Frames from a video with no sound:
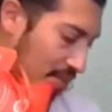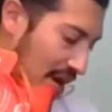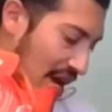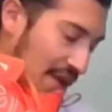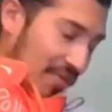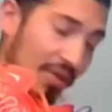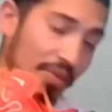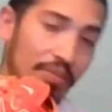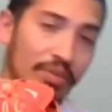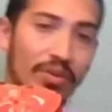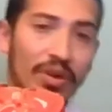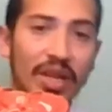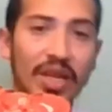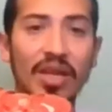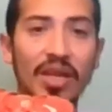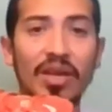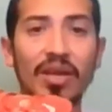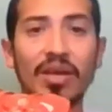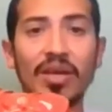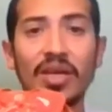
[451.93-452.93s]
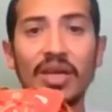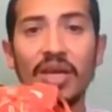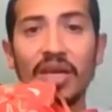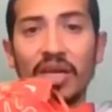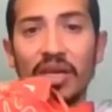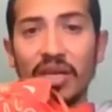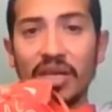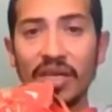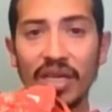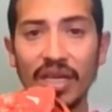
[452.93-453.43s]
a pretty
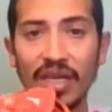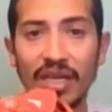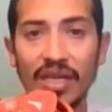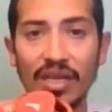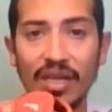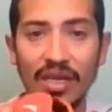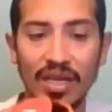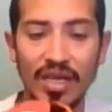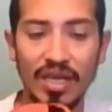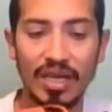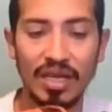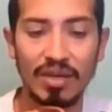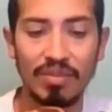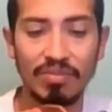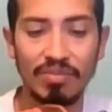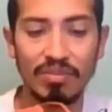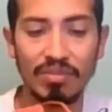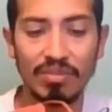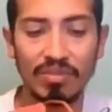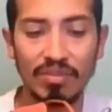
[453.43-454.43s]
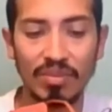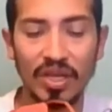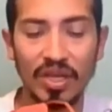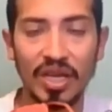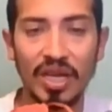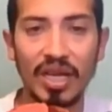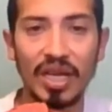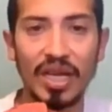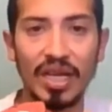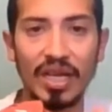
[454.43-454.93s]
good
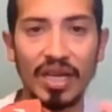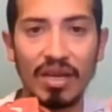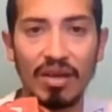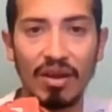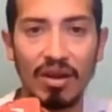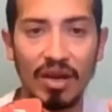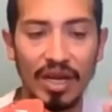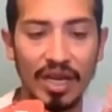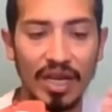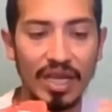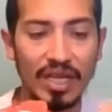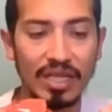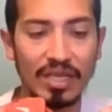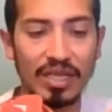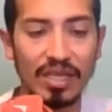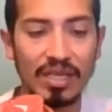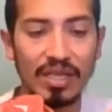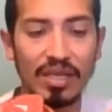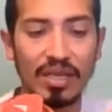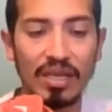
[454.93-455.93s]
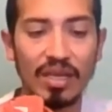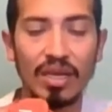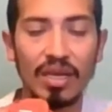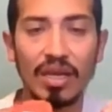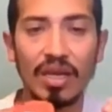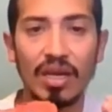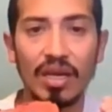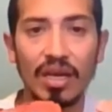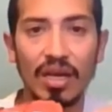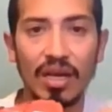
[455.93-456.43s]
cut on it
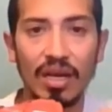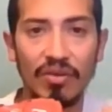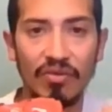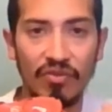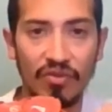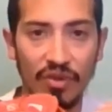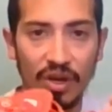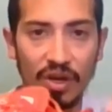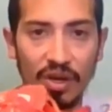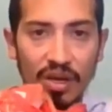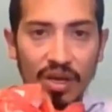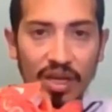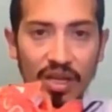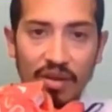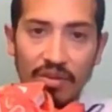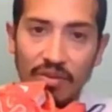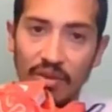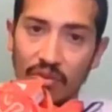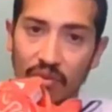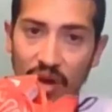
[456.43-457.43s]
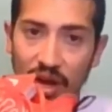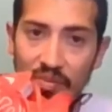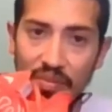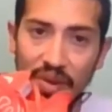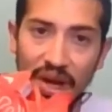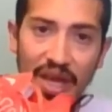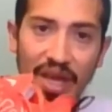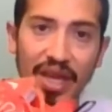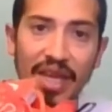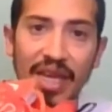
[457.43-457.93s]
from and around
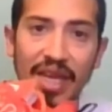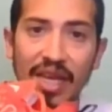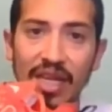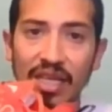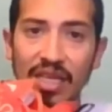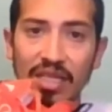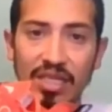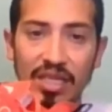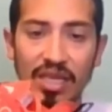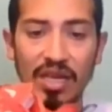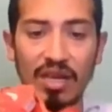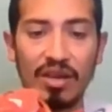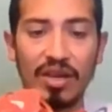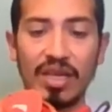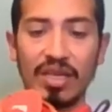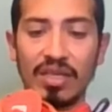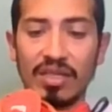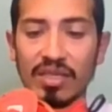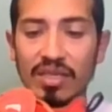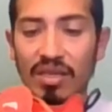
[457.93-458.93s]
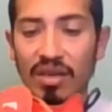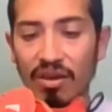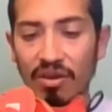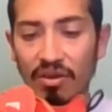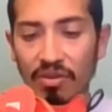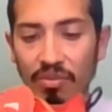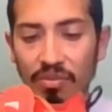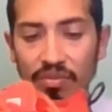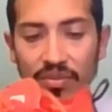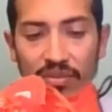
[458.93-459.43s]
my Achilles area.
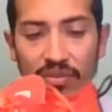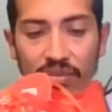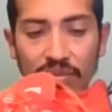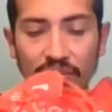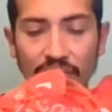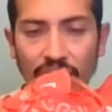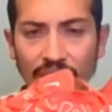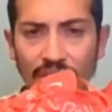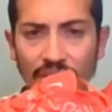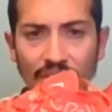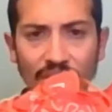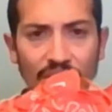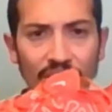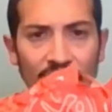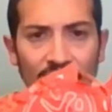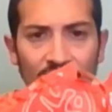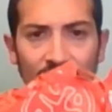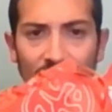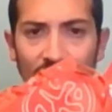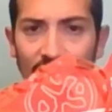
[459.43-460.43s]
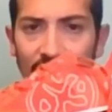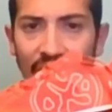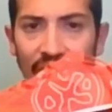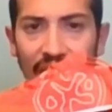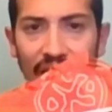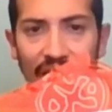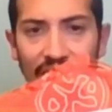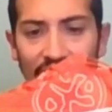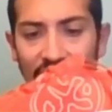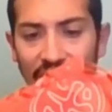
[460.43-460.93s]
So
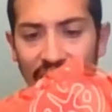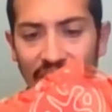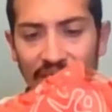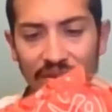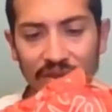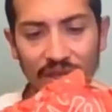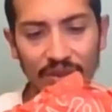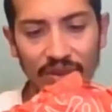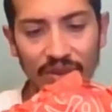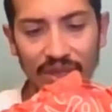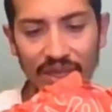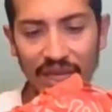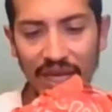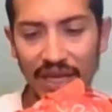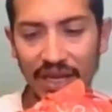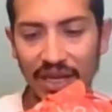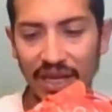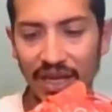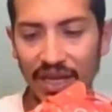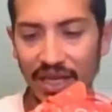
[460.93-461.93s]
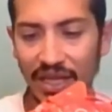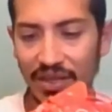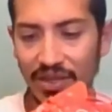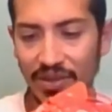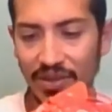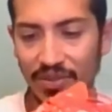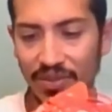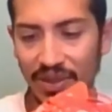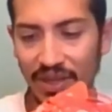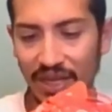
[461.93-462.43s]
yeah, it was like
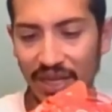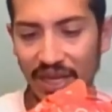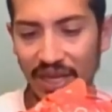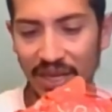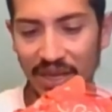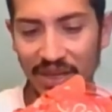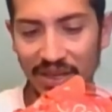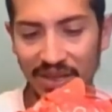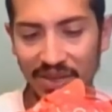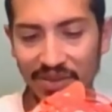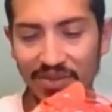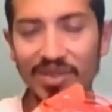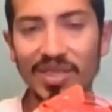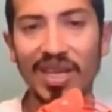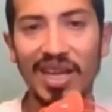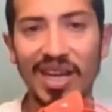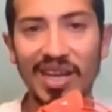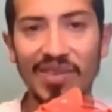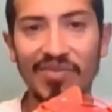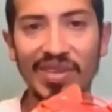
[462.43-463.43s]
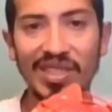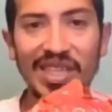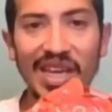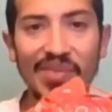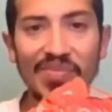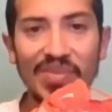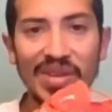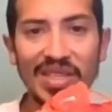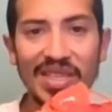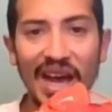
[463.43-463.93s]
this. It was kind of a
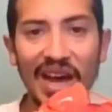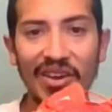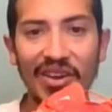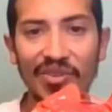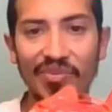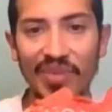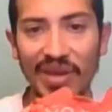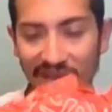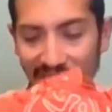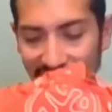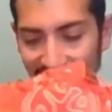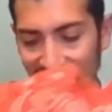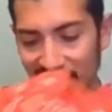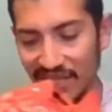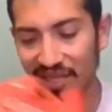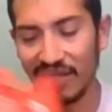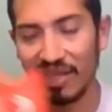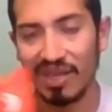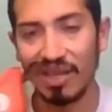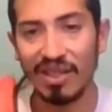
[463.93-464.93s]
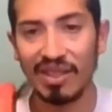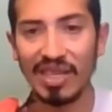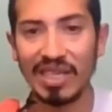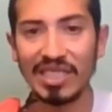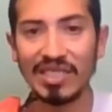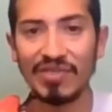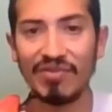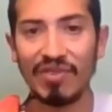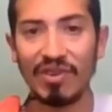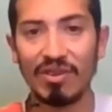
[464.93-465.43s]
Debbie Downer, because
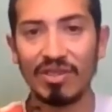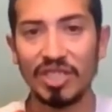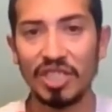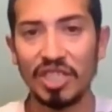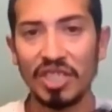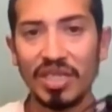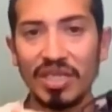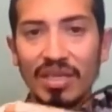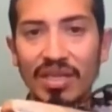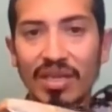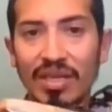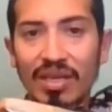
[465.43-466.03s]
this version